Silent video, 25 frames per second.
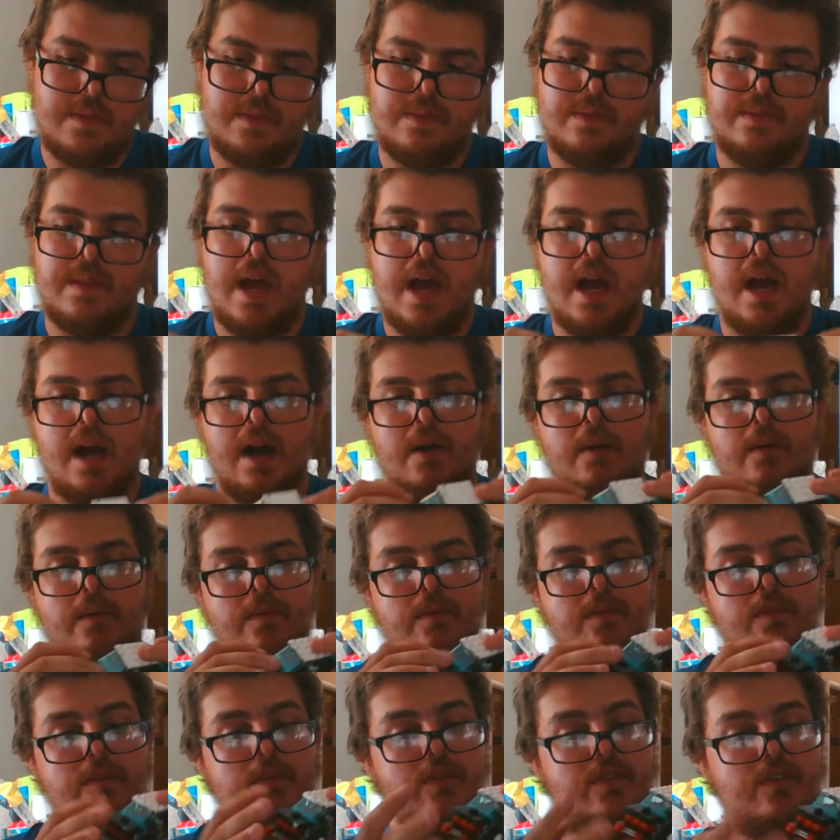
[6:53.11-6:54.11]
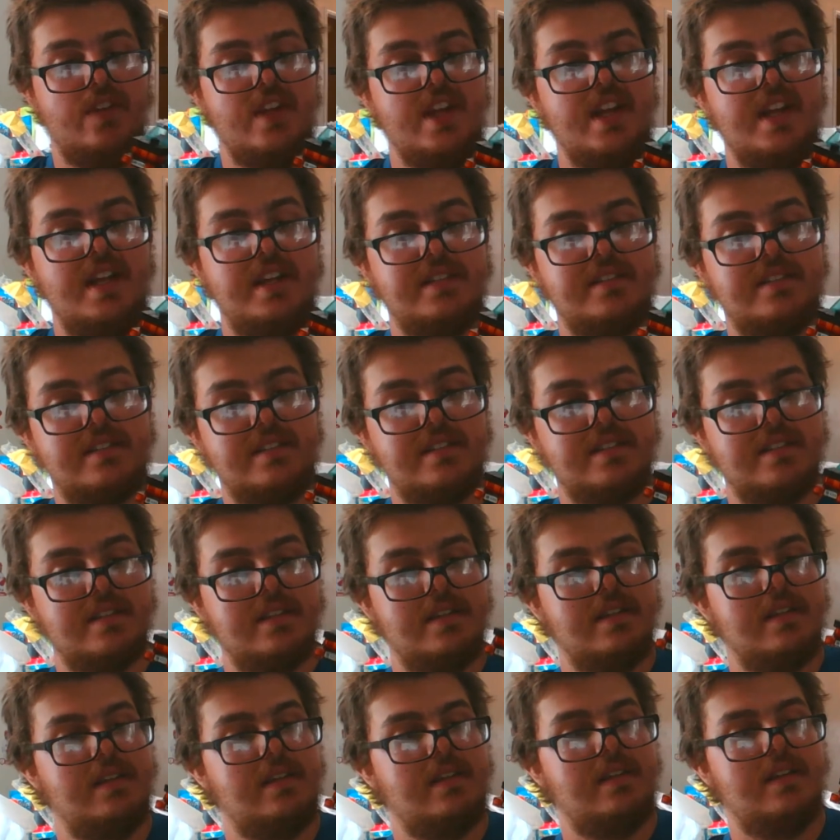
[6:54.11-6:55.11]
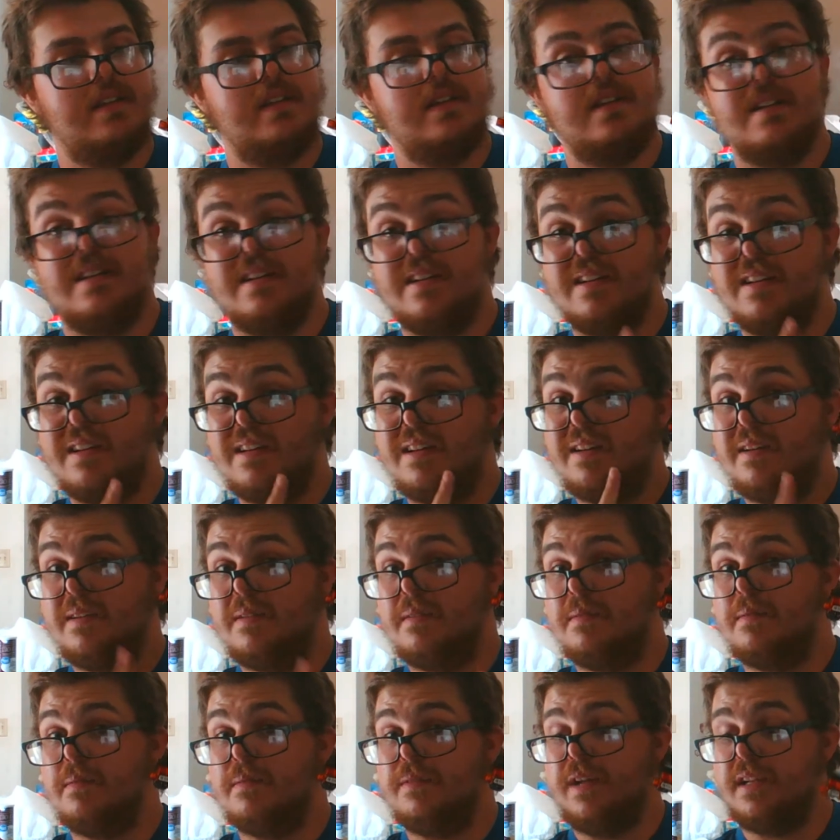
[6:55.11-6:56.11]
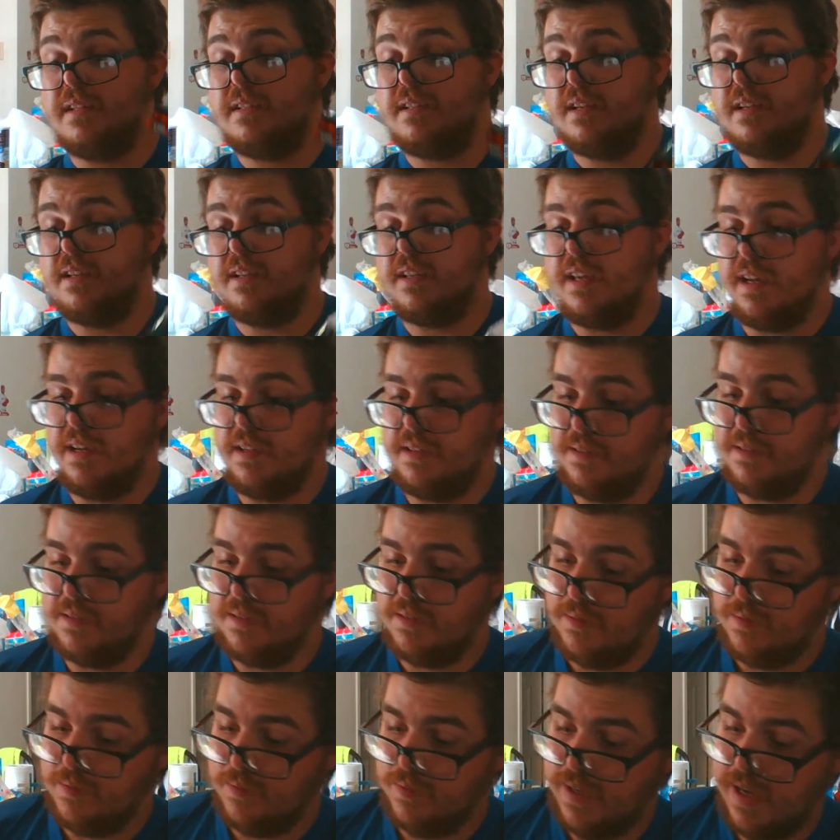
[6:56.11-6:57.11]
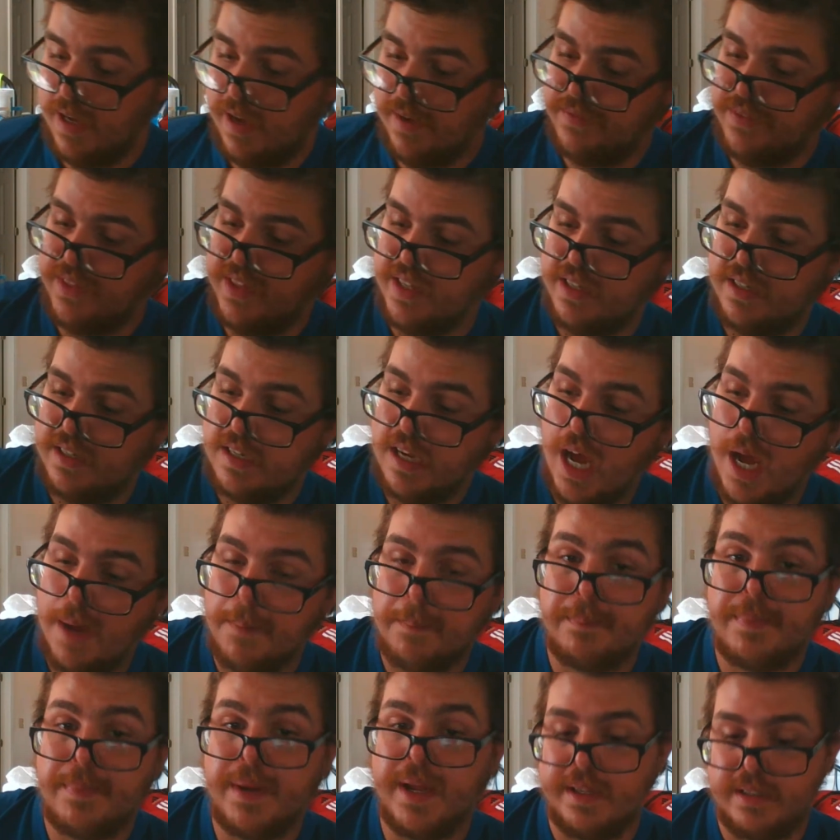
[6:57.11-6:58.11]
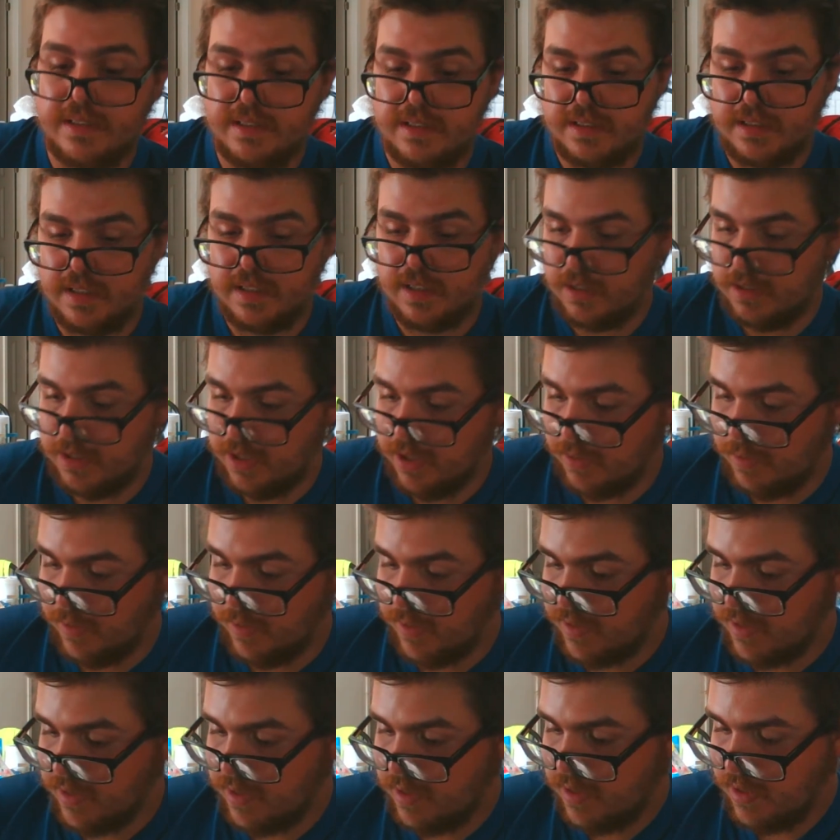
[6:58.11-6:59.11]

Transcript: Now this, not done yet. We have the top base to deal with.